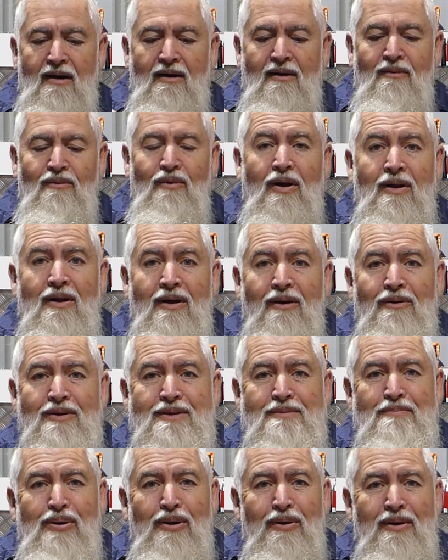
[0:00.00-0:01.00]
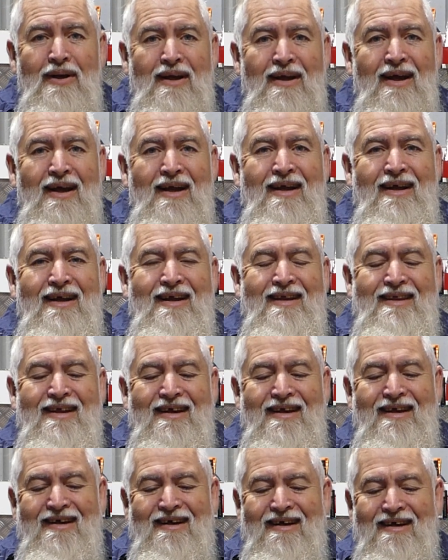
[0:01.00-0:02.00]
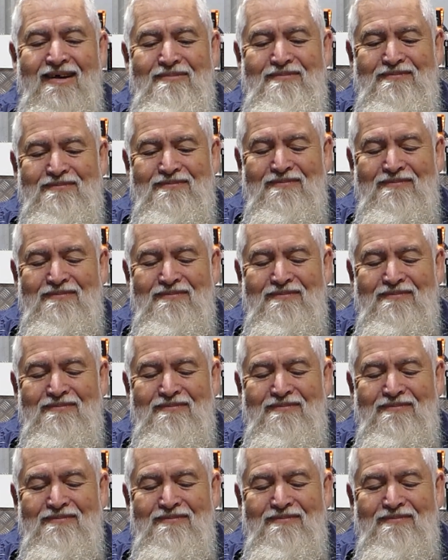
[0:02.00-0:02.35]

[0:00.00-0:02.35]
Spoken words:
while I was putting the